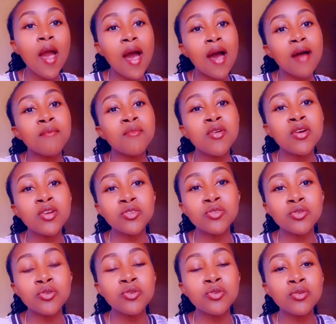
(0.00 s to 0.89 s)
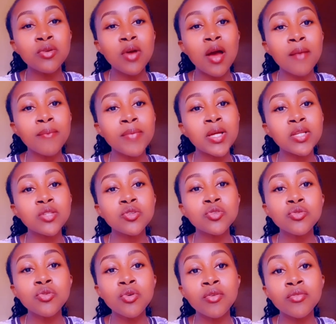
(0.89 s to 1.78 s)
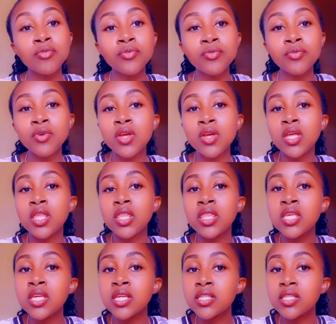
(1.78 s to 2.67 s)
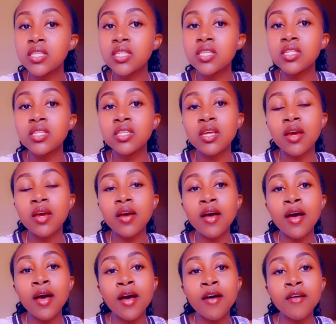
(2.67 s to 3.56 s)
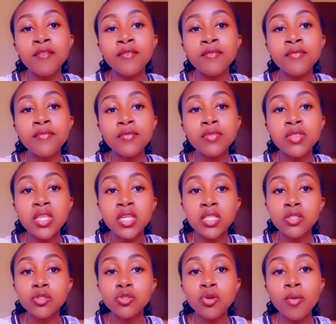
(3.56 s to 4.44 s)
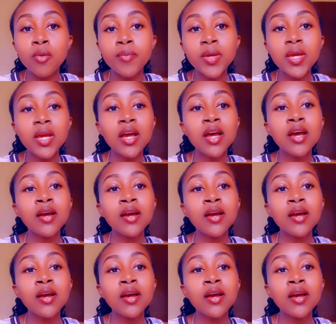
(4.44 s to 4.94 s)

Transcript: I'm going to do a part 2 of this topic.